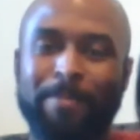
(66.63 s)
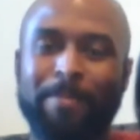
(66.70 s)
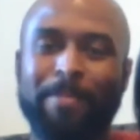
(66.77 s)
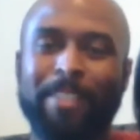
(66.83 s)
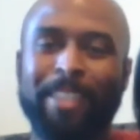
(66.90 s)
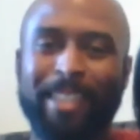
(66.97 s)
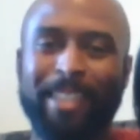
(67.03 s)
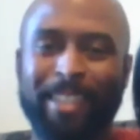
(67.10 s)

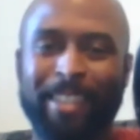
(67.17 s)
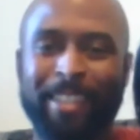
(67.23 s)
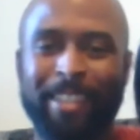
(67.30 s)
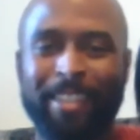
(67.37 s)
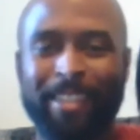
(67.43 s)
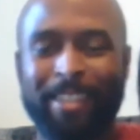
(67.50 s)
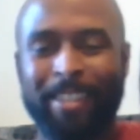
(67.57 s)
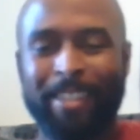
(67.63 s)

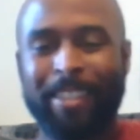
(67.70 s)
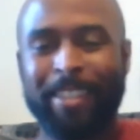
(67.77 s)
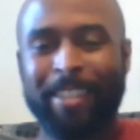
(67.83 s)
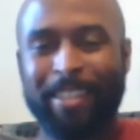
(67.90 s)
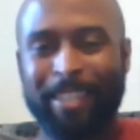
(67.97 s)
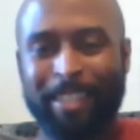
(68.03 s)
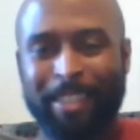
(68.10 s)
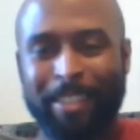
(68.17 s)

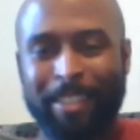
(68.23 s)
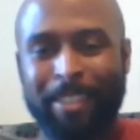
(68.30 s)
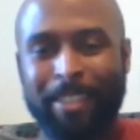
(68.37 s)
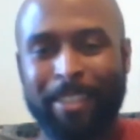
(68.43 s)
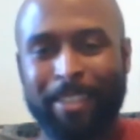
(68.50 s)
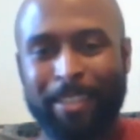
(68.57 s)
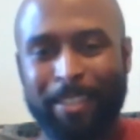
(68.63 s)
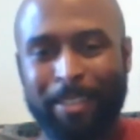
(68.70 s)

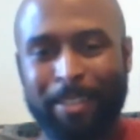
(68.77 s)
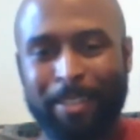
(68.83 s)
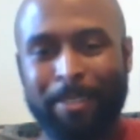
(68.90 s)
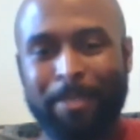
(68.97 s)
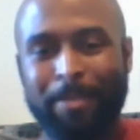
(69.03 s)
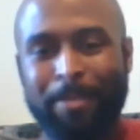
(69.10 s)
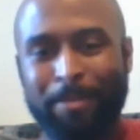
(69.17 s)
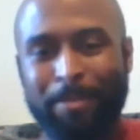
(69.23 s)

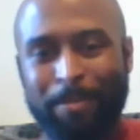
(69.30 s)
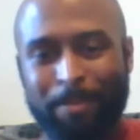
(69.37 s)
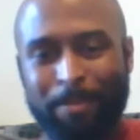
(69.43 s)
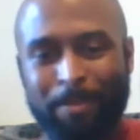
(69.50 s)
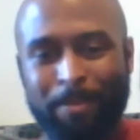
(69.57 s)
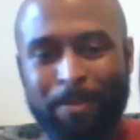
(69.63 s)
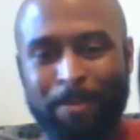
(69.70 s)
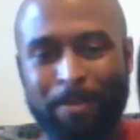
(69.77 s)

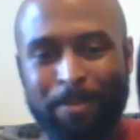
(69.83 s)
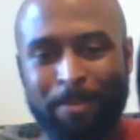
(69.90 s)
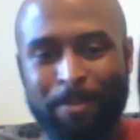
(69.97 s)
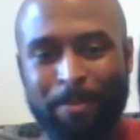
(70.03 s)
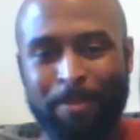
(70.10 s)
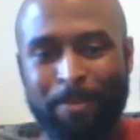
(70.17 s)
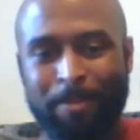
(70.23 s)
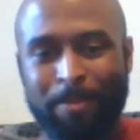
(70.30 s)

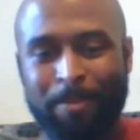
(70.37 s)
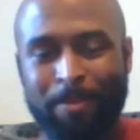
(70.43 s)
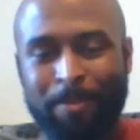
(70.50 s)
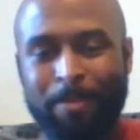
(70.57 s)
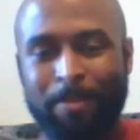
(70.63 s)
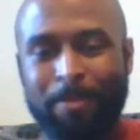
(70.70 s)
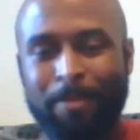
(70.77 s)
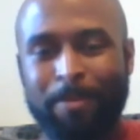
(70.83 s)

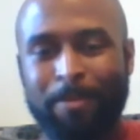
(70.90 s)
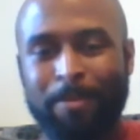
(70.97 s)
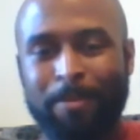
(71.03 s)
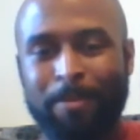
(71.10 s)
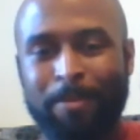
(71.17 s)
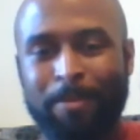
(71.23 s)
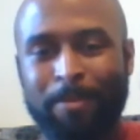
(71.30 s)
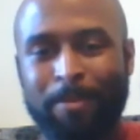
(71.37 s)

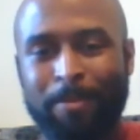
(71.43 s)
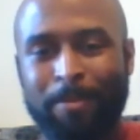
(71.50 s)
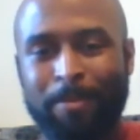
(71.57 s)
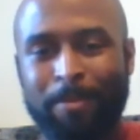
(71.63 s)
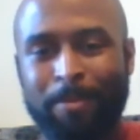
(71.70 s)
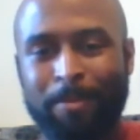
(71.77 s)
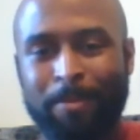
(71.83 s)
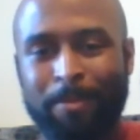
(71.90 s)

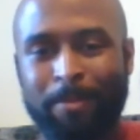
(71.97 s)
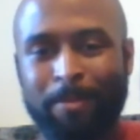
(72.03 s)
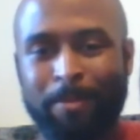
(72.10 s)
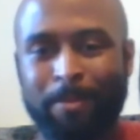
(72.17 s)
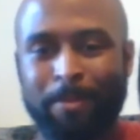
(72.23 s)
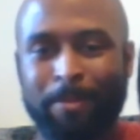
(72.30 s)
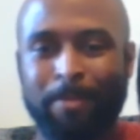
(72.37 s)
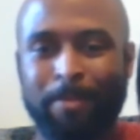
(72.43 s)

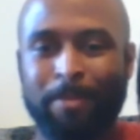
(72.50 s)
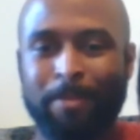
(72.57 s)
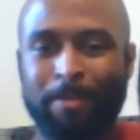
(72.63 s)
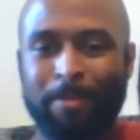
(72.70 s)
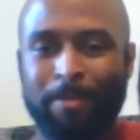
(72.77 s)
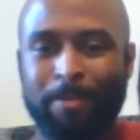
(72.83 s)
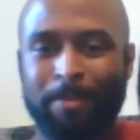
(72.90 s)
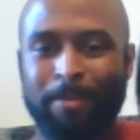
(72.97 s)

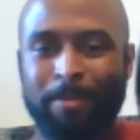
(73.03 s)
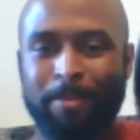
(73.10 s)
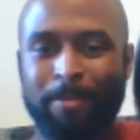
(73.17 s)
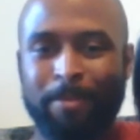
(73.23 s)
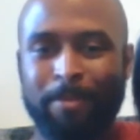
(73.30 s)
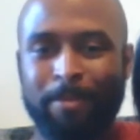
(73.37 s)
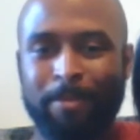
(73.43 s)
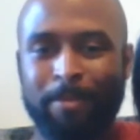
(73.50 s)

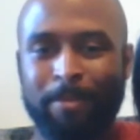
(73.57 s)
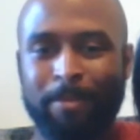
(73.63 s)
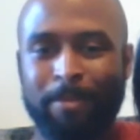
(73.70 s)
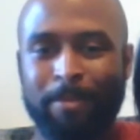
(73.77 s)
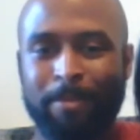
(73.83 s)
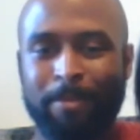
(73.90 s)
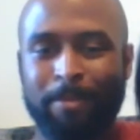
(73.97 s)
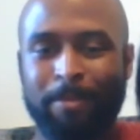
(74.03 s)

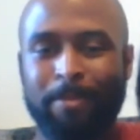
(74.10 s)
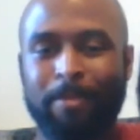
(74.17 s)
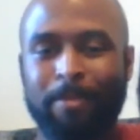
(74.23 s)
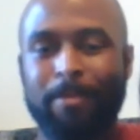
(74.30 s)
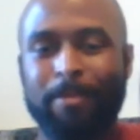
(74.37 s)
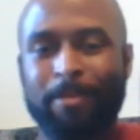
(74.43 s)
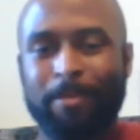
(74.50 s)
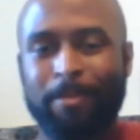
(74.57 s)
This person isn't speaking.